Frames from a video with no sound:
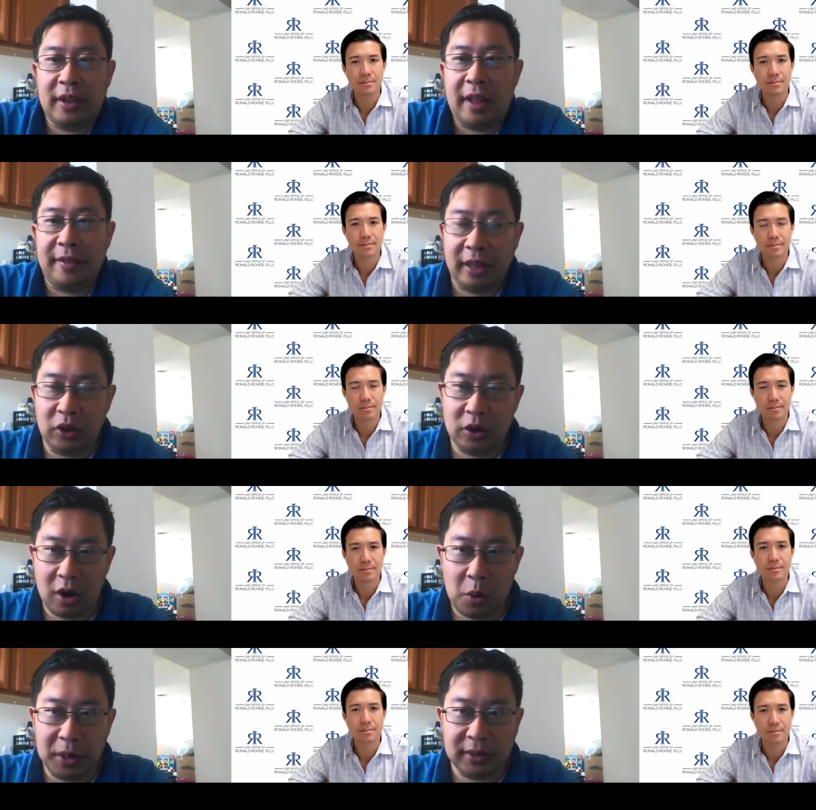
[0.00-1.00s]
Speaker 1: And then I think you can
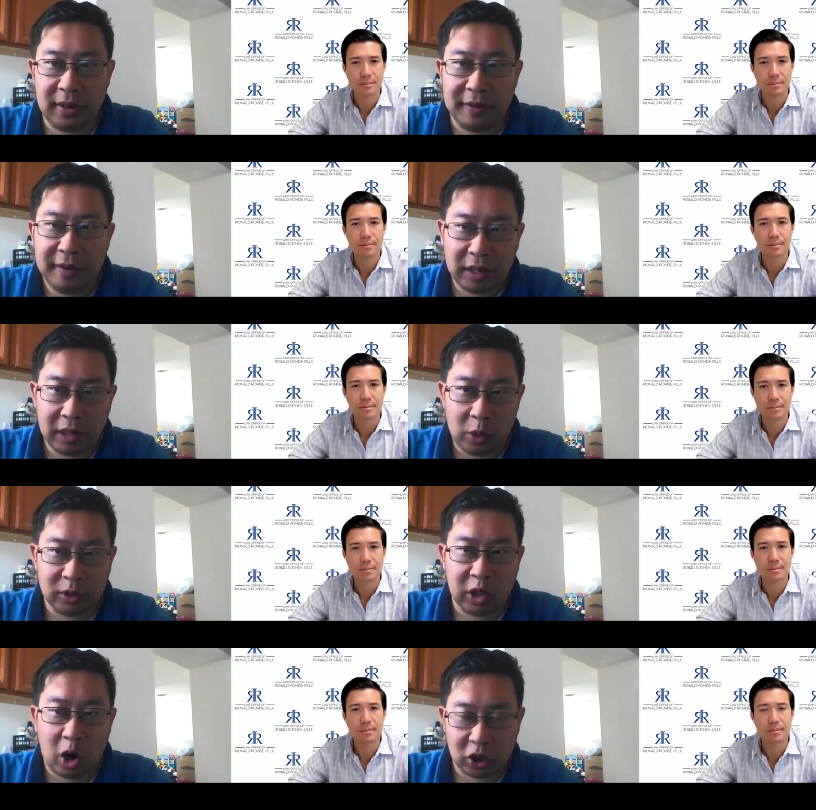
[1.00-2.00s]
always, if, if, the
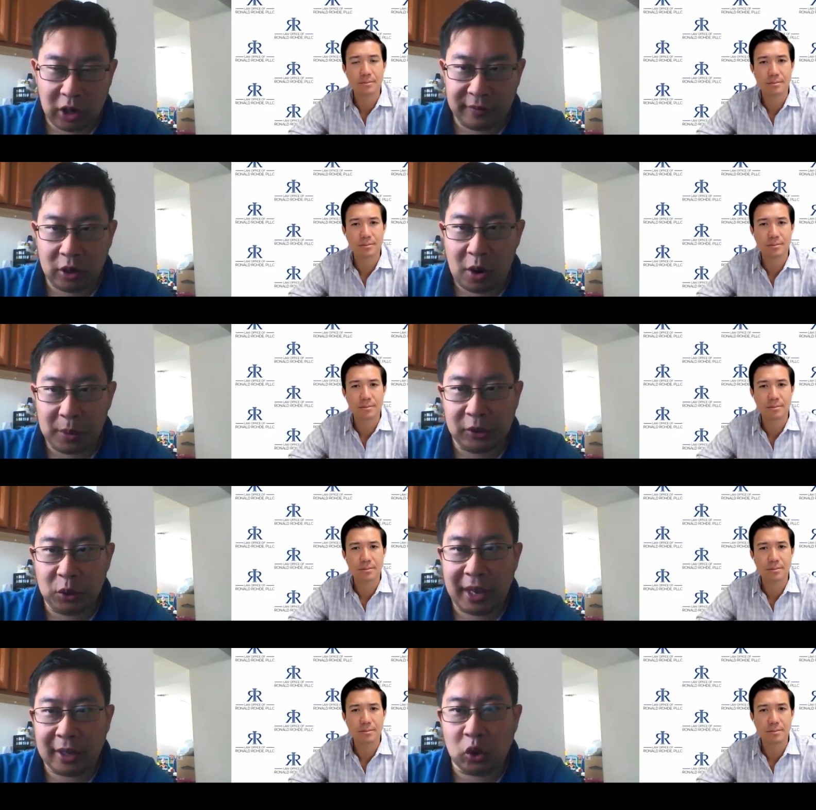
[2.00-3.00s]
loan's large enough, you can always do
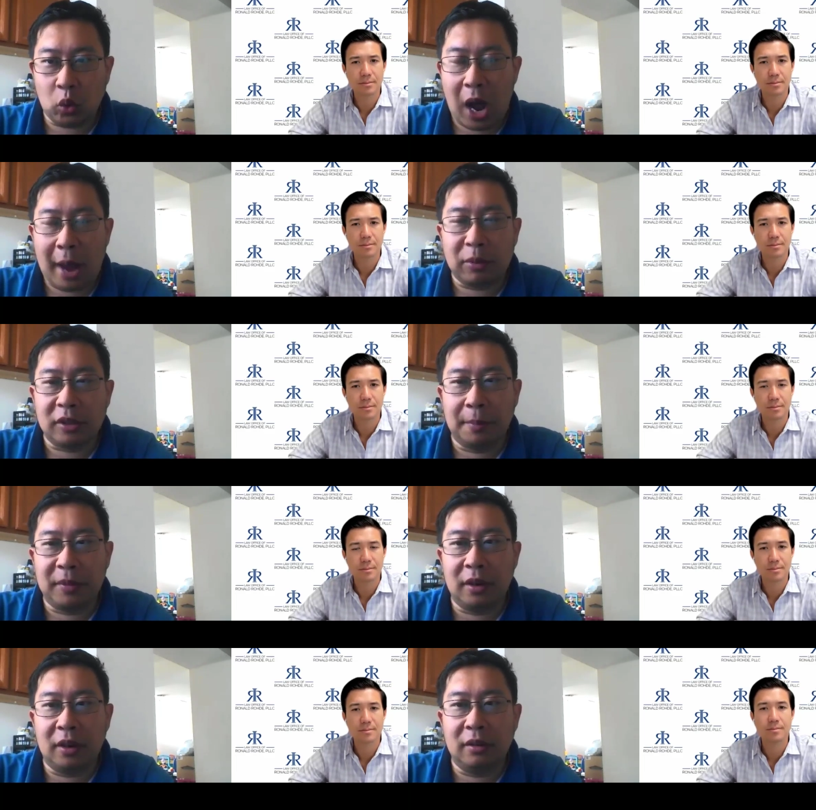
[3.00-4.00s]
like a swap or
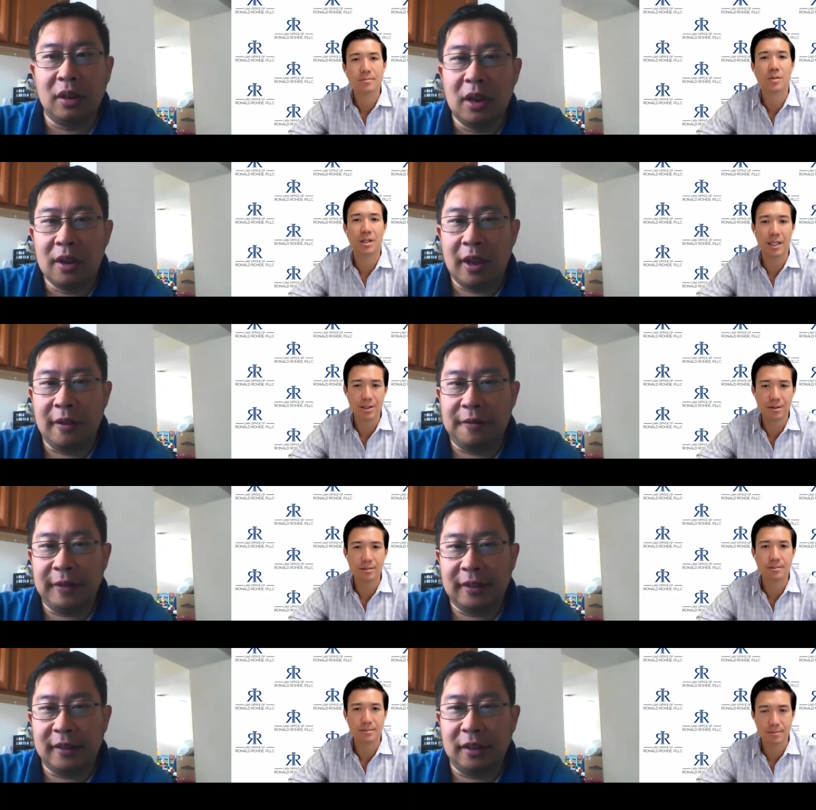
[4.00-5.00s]
something and, gotcha. and
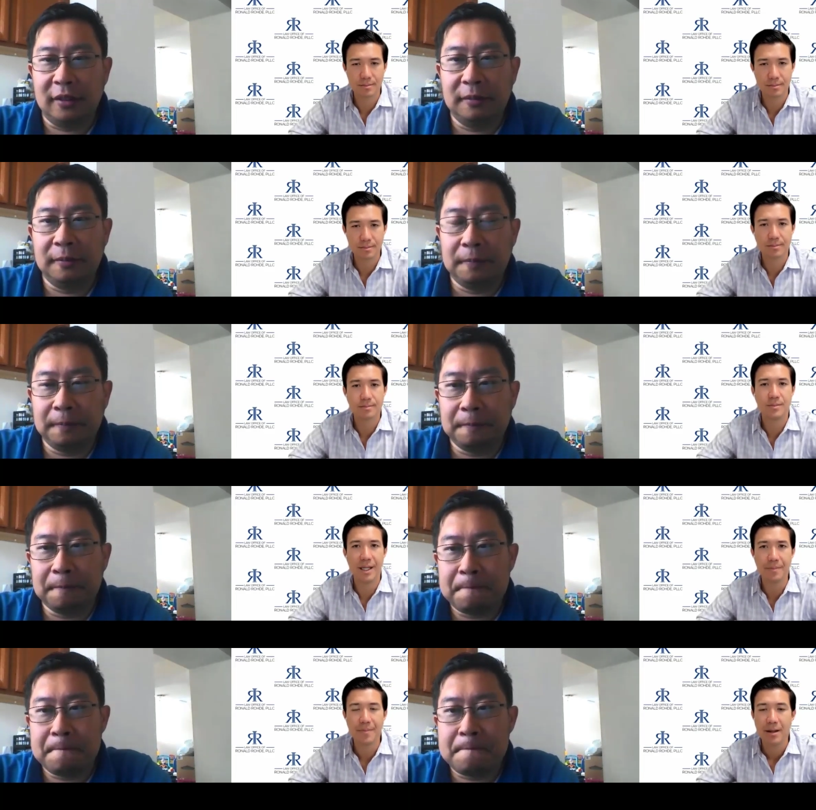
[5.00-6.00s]
fix it.
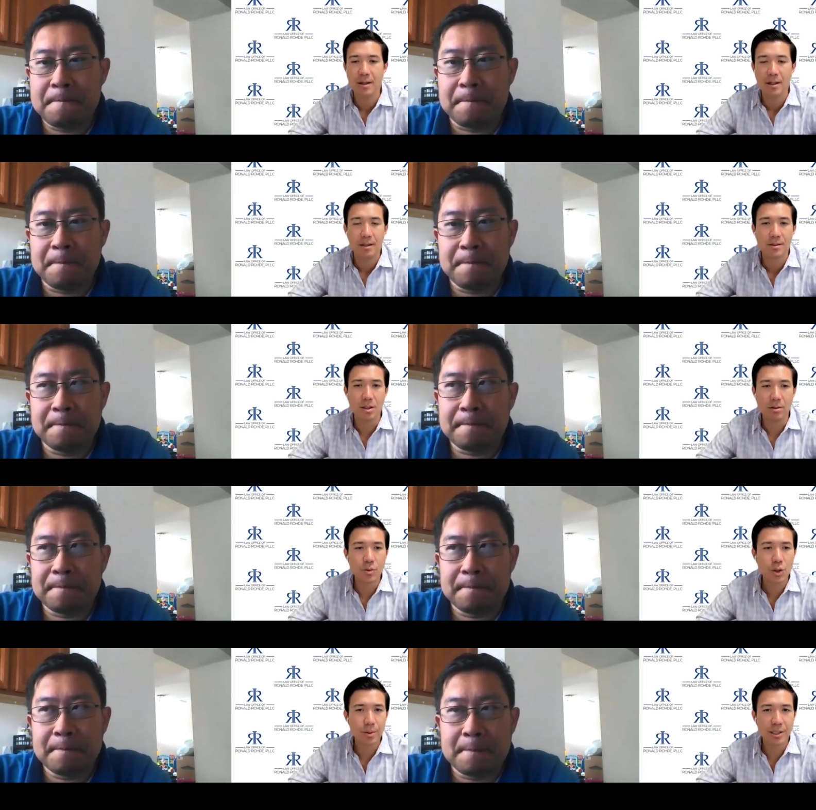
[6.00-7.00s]
Speaker 2: Yeah. So
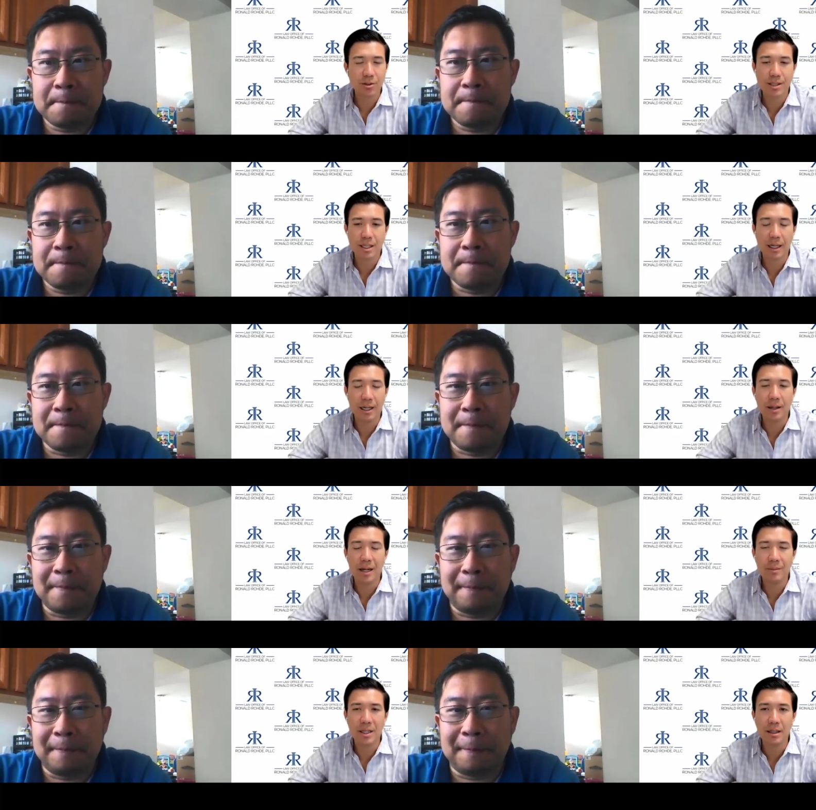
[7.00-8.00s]
super interesting. I,
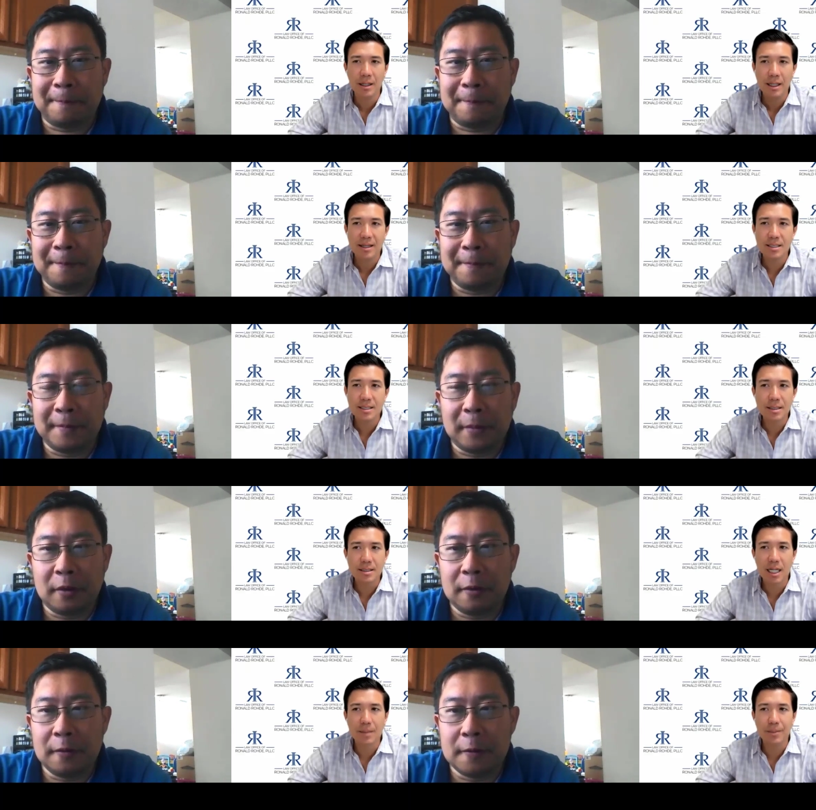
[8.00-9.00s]
I mean, this is a
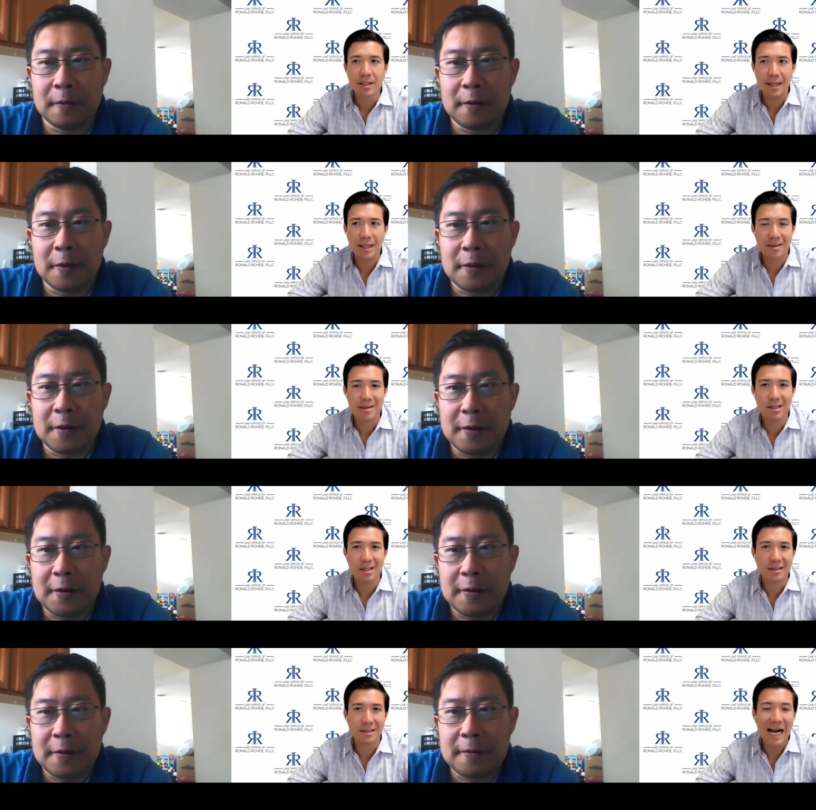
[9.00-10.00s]
topic that I
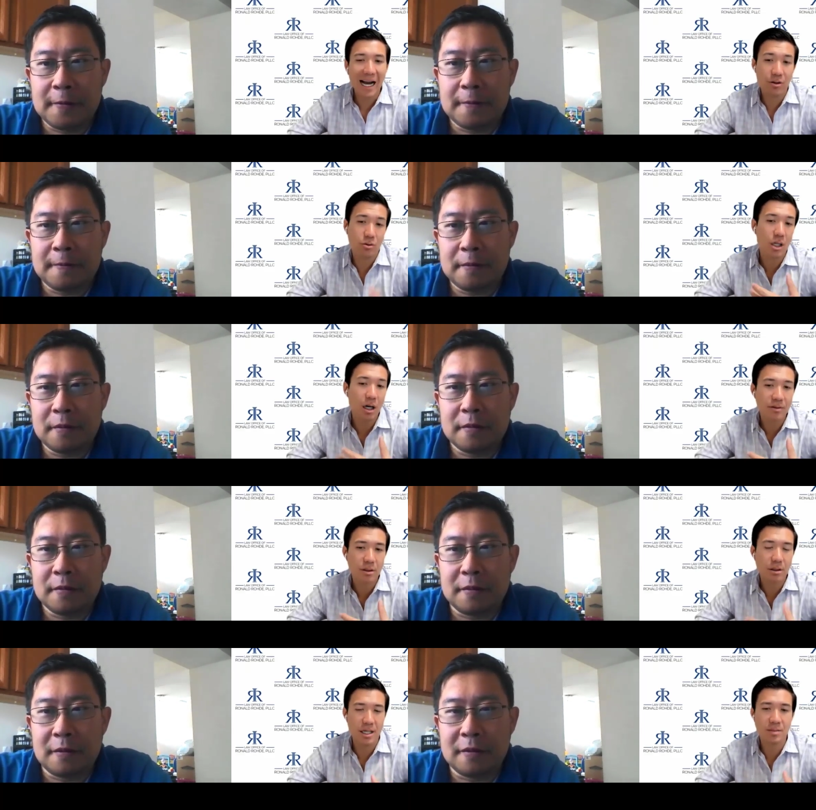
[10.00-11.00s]
think I don't
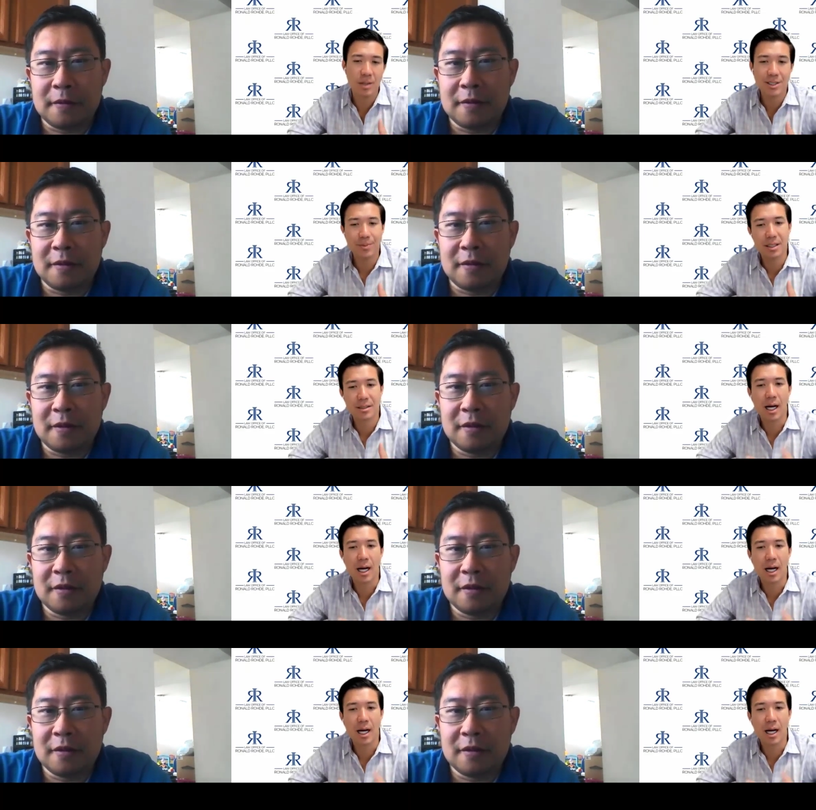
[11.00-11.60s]
cover as much because